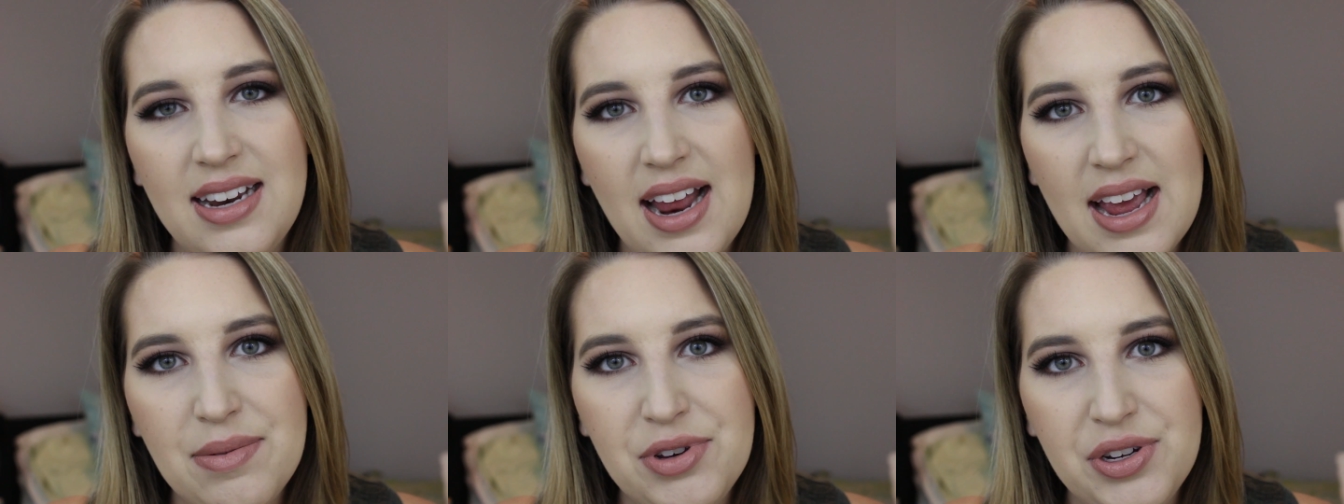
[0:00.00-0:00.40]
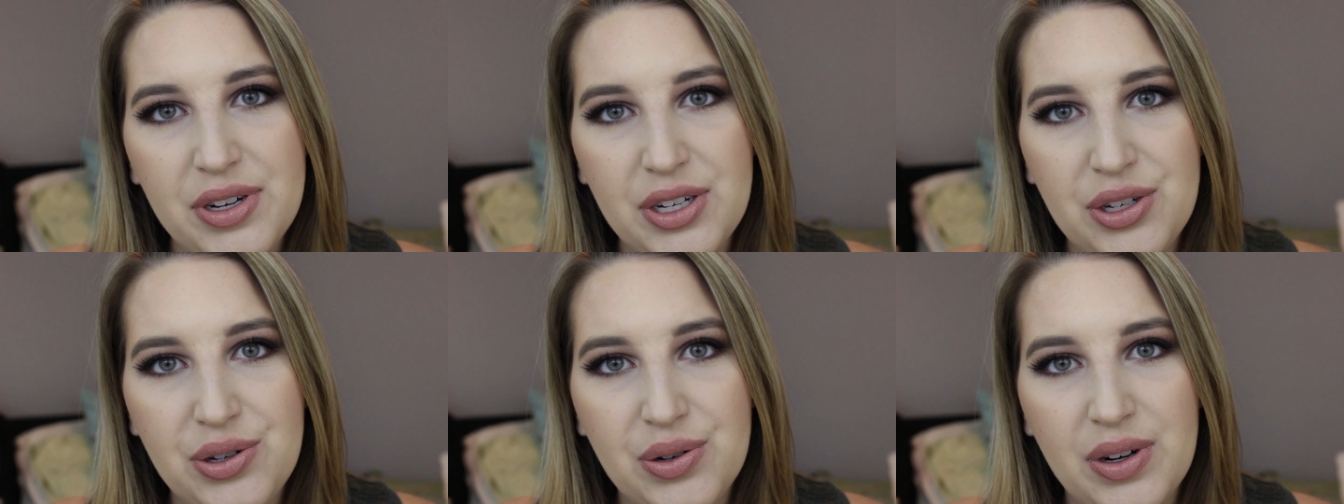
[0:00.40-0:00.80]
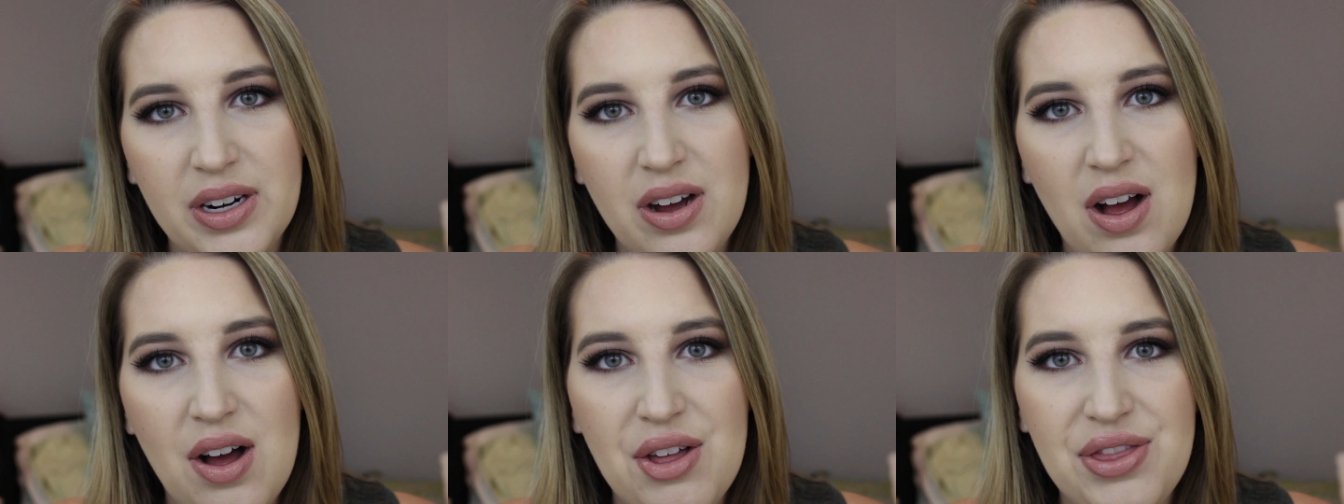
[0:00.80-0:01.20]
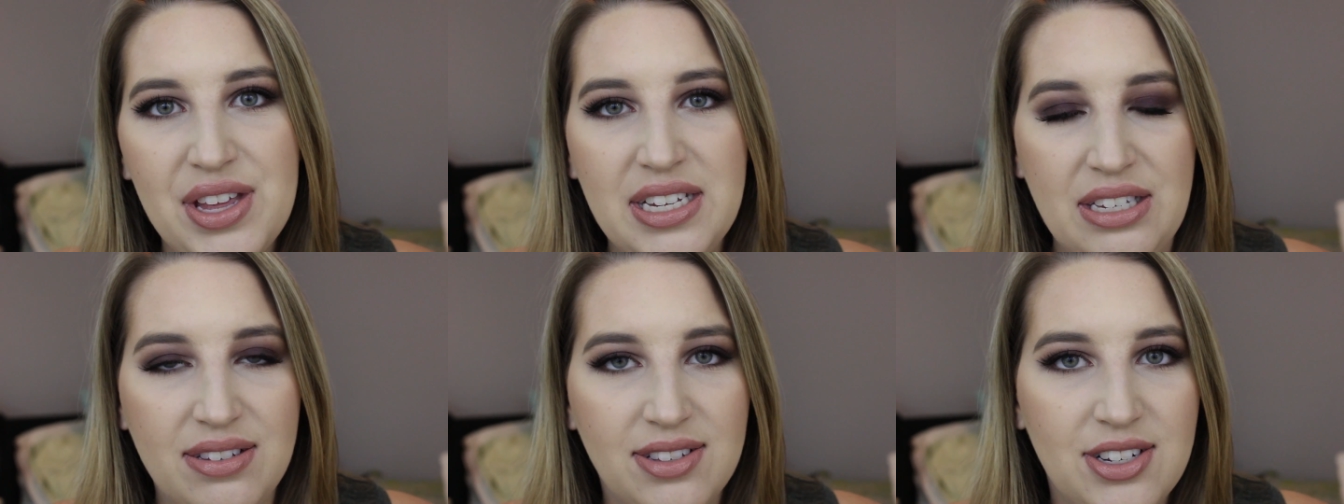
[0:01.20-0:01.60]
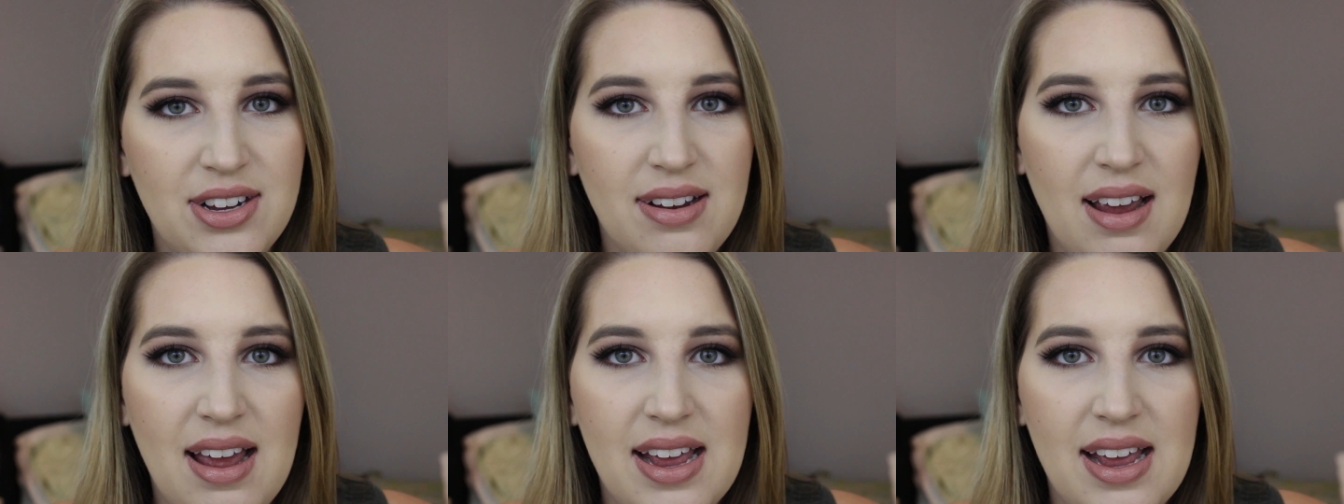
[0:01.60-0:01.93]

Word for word: today I'm doing a tutorial on this look.